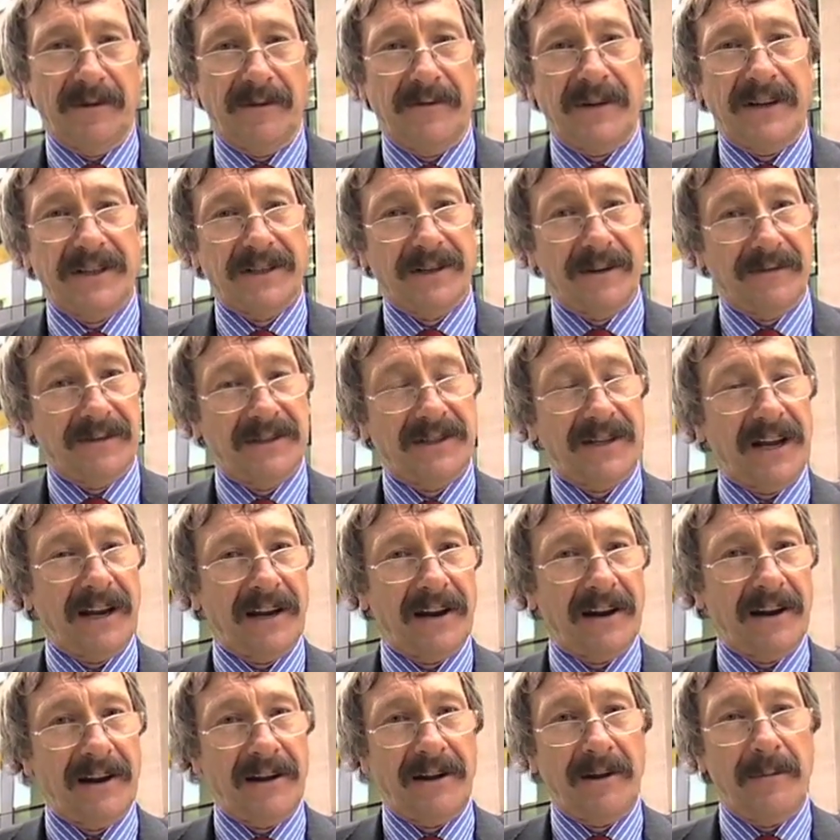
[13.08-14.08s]
Professor of
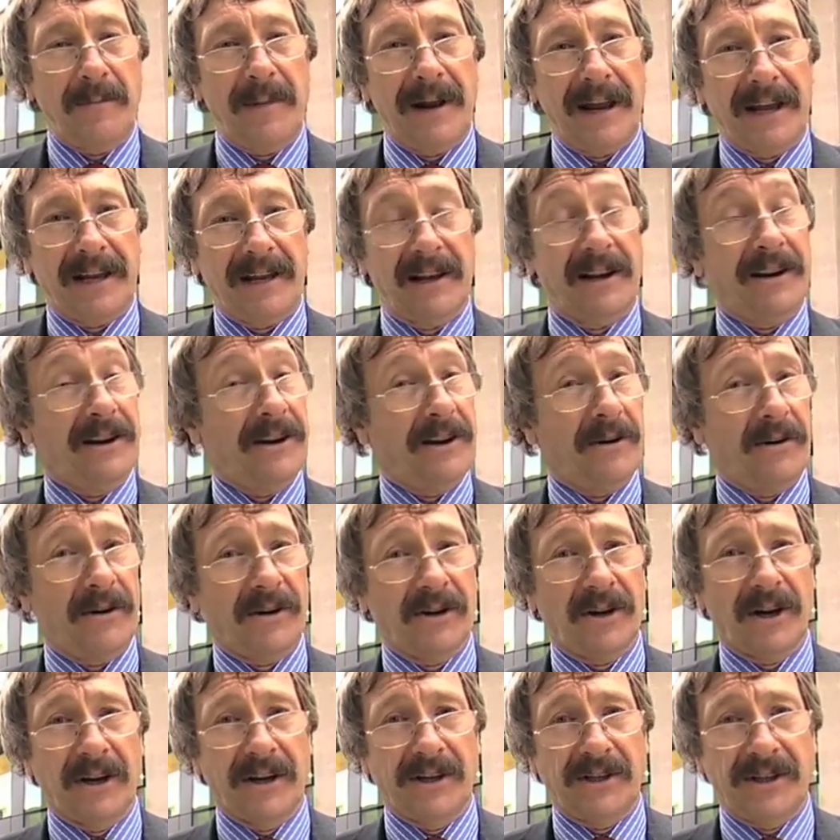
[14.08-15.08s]
Cellular and Molecular
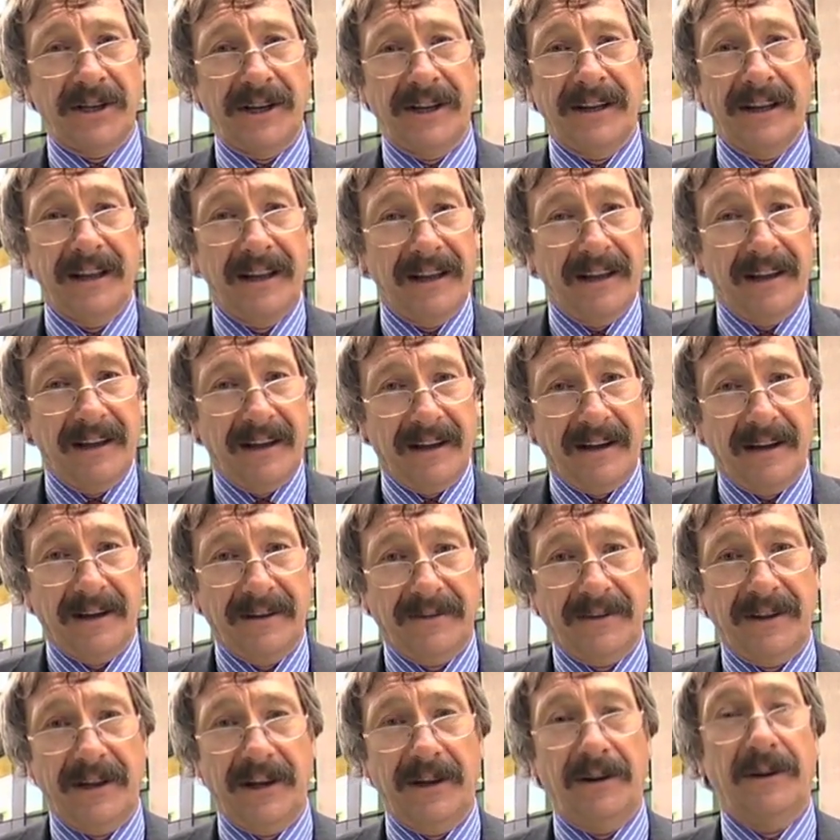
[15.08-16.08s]
Neuro-Oncology
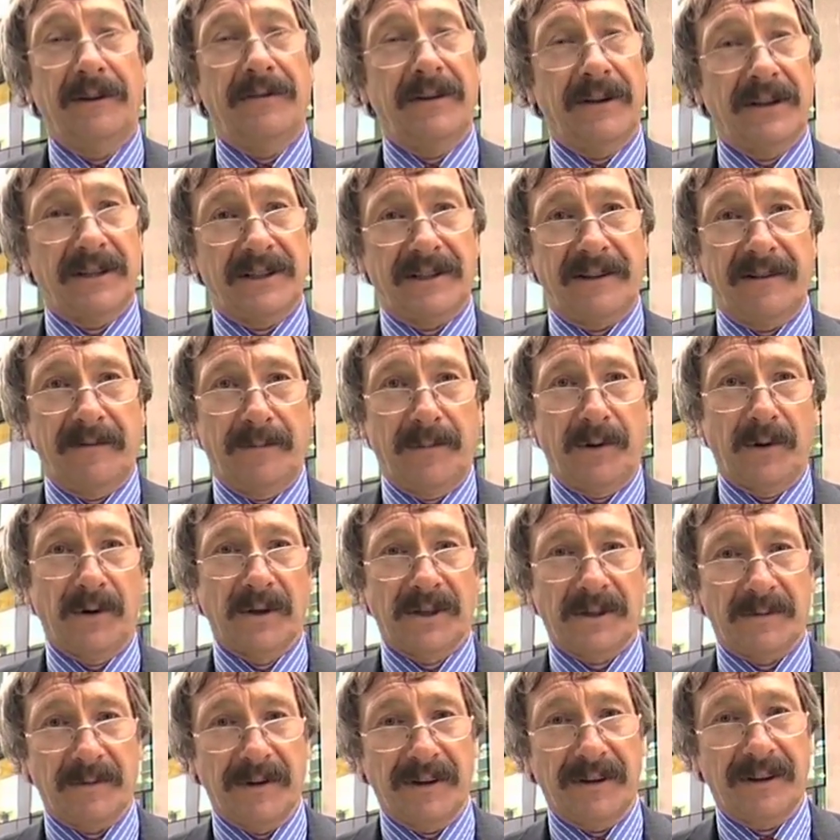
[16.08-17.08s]
at the University of
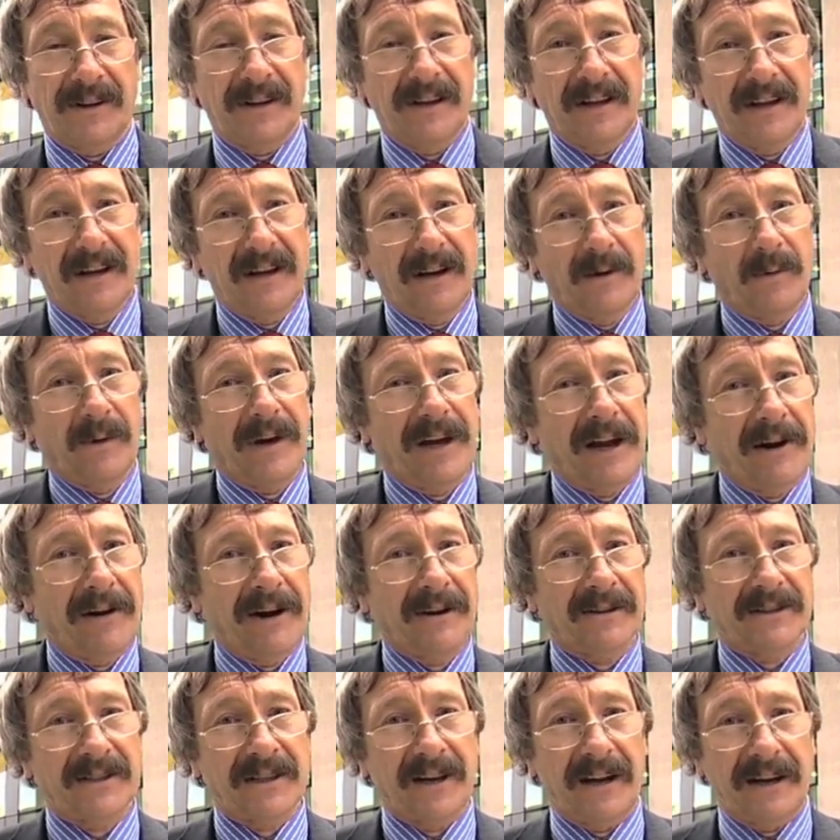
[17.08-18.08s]
Portsmouth. We're here
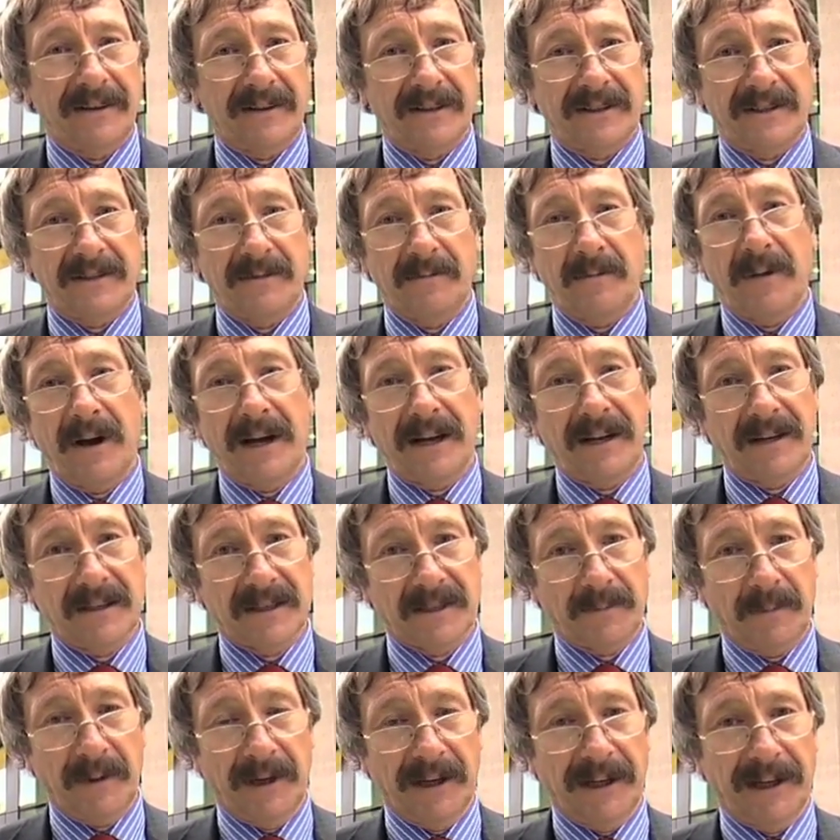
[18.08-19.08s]
outside the St.
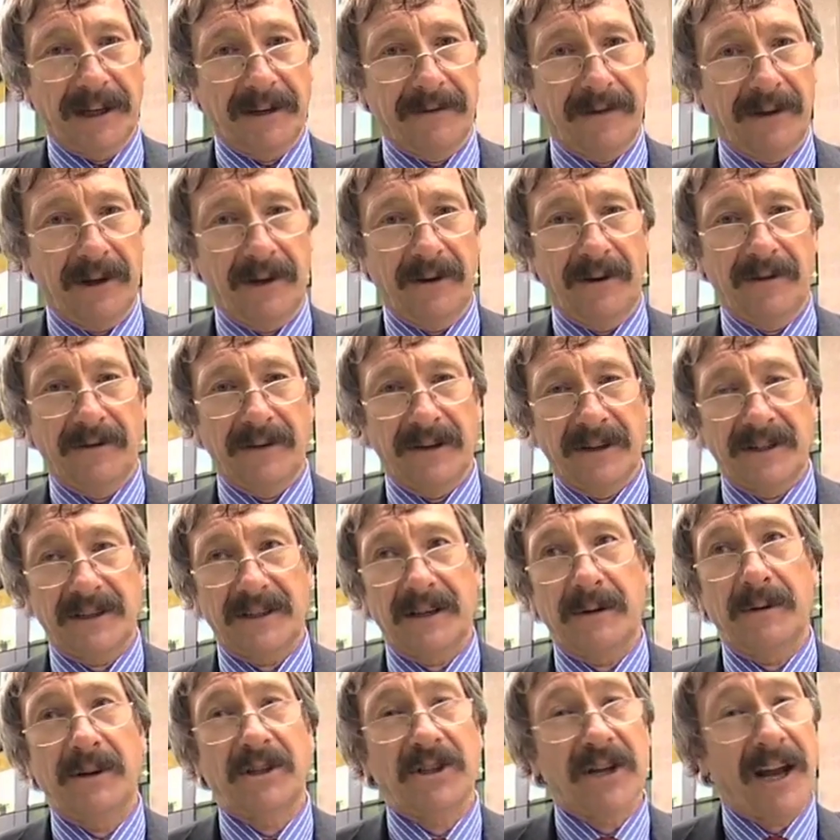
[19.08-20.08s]
Michael's building of the
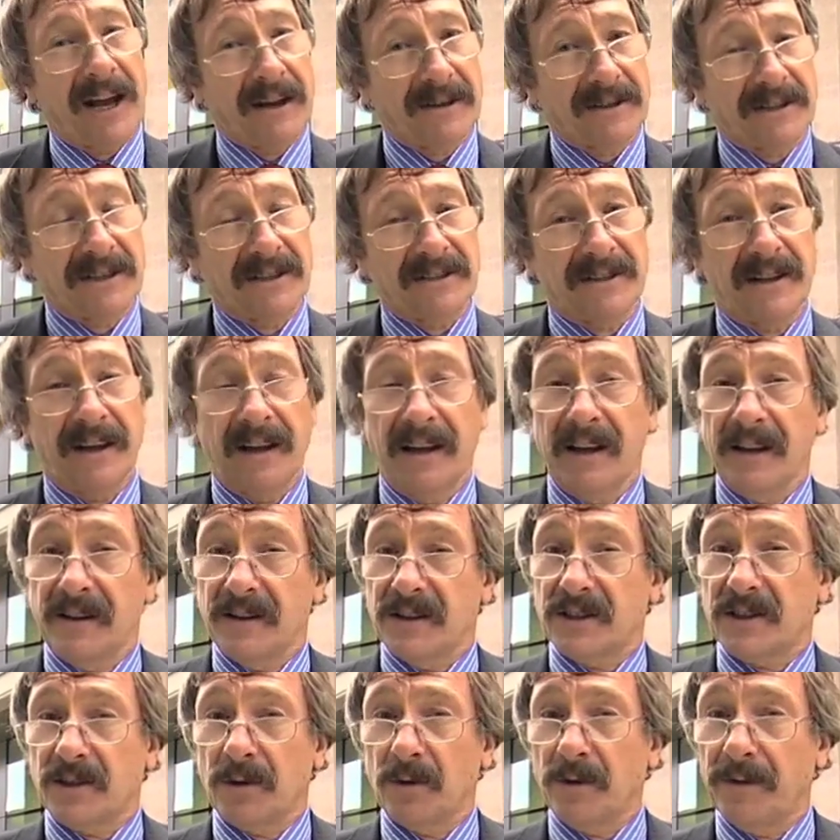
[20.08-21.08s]
university, which houses
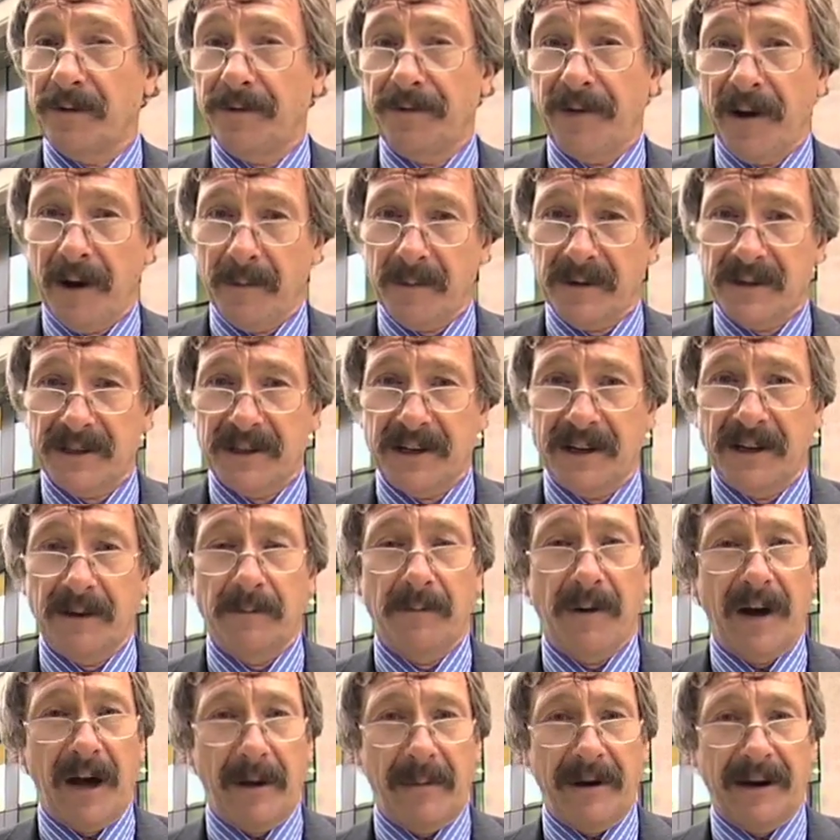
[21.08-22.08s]
the School of Pharmacy
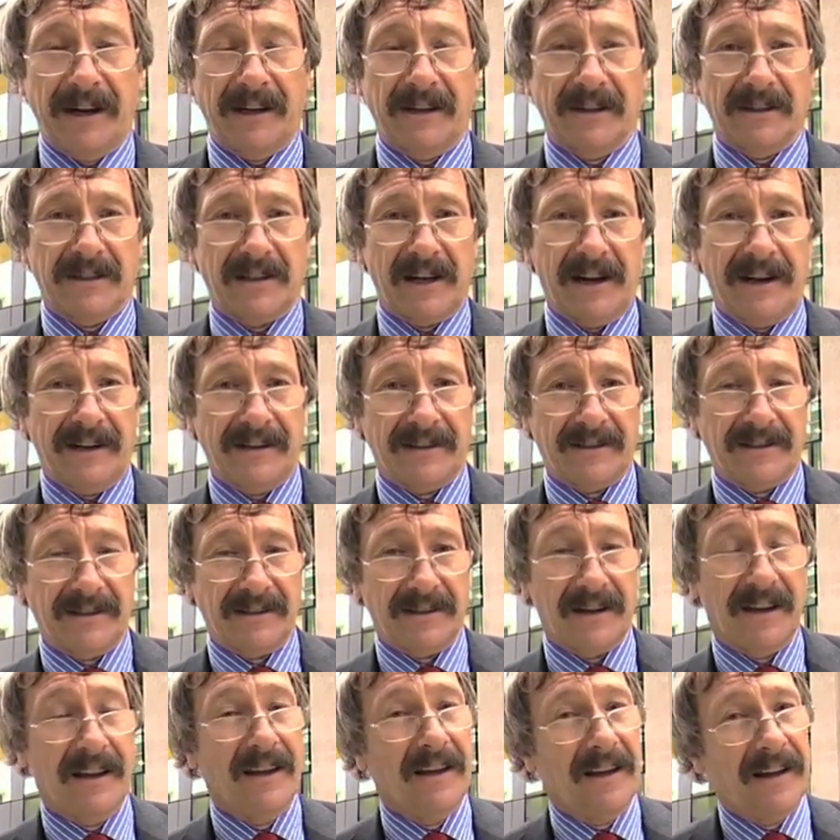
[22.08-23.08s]
and Biomedical Sciences.